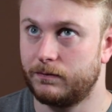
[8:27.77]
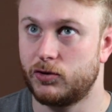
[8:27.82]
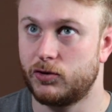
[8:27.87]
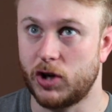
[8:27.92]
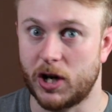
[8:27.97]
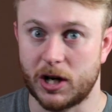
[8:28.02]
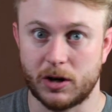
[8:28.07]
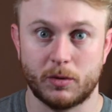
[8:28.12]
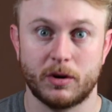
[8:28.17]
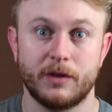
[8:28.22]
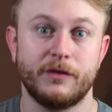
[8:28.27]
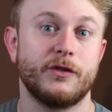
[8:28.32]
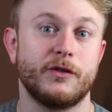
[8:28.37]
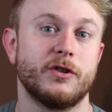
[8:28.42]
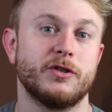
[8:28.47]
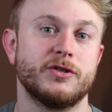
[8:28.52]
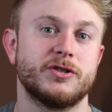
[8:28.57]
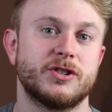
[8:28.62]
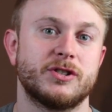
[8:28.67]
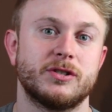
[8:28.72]
January
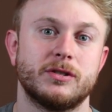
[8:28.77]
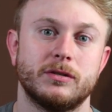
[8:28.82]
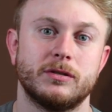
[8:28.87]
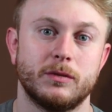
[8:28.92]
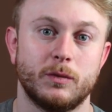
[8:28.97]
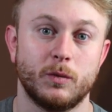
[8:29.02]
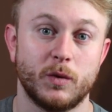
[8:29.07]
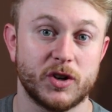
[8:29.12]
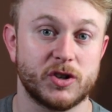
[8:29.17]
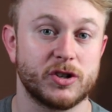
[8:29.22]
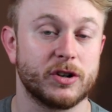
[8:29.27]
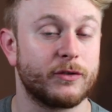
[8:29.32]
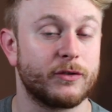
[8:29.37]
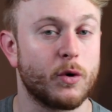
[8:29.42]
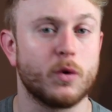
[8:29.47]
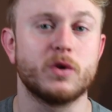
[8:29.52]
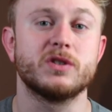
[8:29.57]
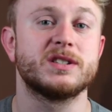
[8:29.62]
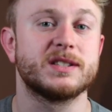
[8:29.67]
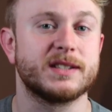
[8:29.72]
1st, which of
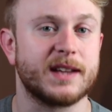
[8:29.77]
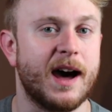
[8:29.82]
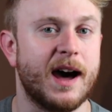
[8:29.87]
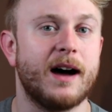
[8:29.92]
course is a